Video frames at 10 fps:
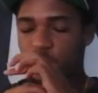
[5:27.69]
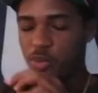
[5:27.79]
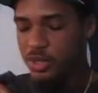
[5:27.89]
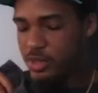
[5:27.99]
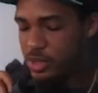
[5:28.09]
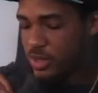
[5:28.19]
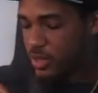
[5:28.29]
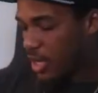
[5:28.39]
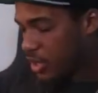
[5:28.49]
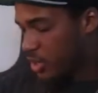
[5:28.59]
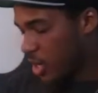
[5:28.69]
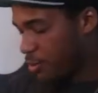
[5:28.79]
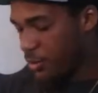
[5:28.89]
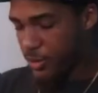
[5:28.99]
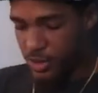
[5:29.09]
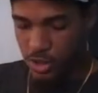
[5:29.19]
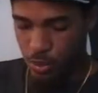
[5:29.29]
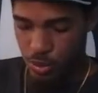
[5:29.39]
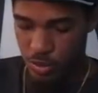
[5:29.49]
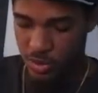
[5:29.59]
But that's
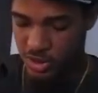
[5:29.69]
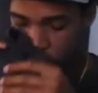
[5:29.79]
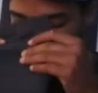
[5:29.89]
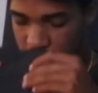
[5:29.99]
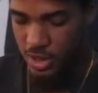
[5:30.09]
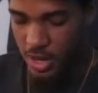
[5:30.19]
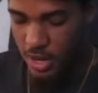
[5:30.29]
everything pretty much in